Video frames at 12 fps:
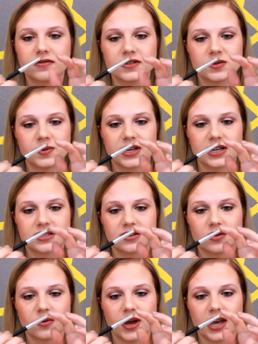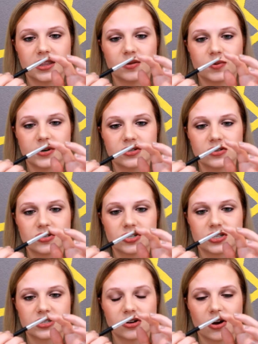if it's because of the way the bristles
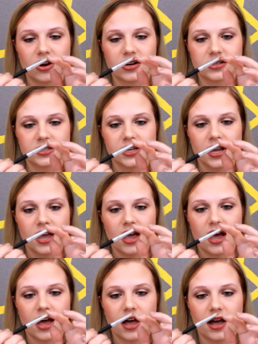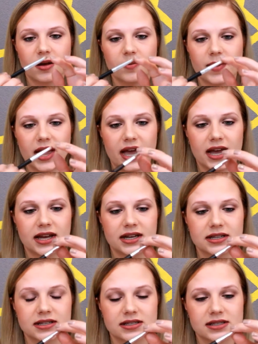just aren't um,
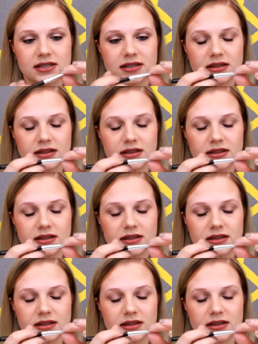as